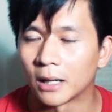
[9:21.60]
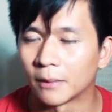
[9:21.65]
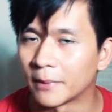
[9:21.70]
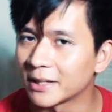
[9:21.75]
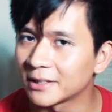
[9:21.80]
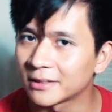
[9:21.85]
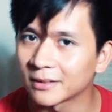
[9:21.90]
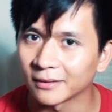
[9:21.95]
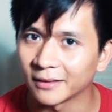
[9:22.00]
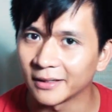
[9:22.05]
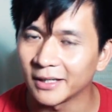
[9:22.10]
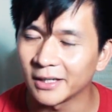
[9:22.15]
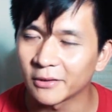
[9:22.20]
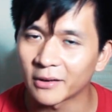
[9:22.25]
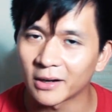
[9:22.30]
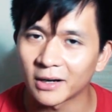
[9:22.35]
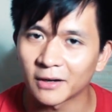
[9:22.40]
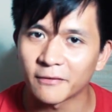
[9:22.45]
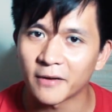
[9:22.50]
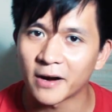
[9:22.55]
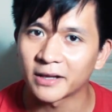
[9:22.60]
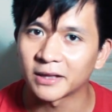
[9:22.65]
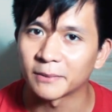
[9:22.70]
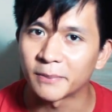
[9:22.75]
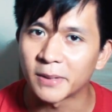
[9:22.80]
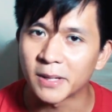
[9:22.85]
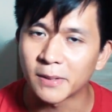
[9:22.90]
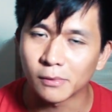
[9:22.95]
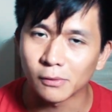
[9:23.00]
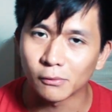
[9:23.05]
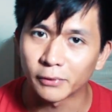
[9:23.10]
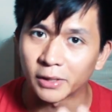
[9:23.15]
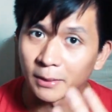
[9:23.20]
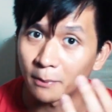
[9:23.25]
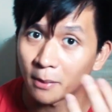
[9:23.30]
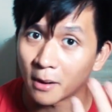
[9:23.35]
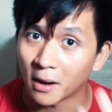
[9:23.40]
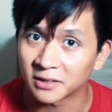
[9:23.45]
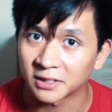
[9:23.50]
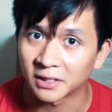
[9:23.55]
And basically, you gotta find the people with the
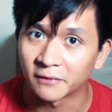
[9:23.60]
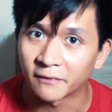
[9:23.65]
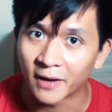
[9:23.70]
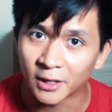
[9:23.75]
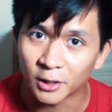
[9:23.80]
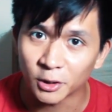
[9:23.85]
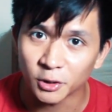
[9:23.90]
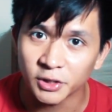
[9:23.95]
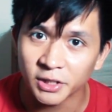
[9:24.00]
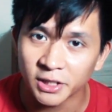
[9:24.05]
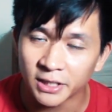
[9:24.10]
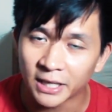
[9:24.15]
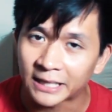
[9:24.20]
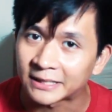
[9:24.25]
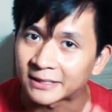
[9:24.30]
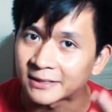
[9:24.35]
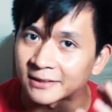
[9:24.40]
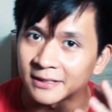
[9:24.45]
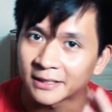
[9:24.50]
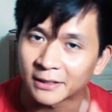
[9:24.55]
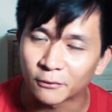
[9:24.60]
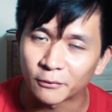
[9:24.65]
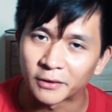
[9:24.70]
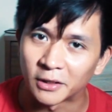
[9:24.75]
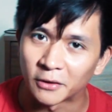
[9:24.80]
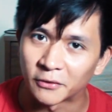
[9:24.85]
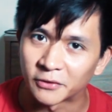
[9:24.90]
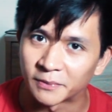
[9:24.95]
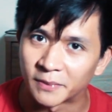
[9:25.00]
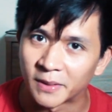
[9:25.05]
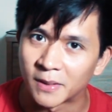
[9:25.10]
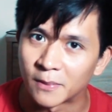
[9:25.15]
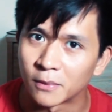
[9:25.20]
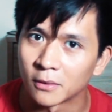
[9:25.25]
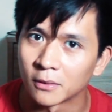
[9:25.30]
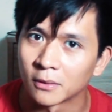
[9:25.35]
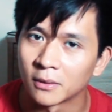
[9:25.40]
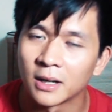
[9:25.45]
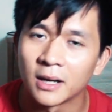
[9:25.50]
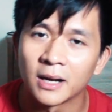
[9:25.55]
positive energy and stick with those
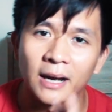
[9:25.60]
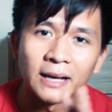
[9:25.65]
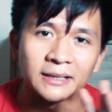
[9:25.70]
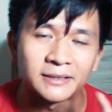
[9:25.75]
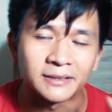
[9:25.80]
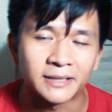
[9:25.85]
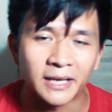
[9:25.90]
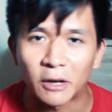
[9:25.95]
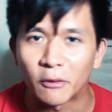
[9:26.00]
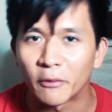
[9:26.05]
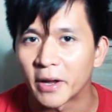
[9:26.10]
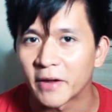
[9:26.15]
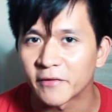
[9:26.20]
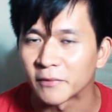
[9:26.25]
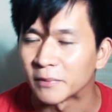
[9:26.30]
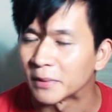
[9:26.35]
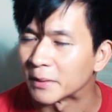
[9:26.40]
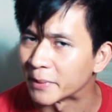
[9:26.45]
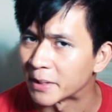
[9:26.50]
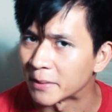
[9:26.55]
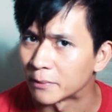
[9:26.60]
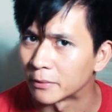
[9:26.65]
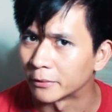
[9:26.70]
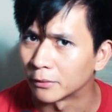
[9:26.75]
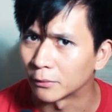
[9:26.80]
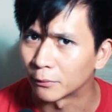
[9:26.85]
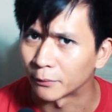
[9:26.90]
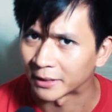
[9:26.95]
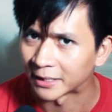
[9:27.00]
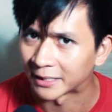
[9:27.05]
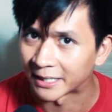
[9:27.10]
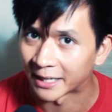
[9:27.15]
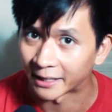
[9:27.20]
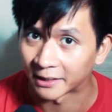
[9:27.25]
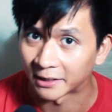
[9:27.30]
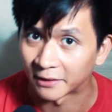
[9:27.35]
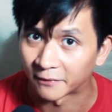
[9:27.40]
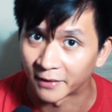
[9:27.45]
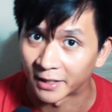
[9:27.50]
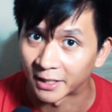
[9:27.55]
people, and stay away from the people with the
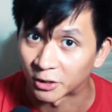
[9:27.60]
negative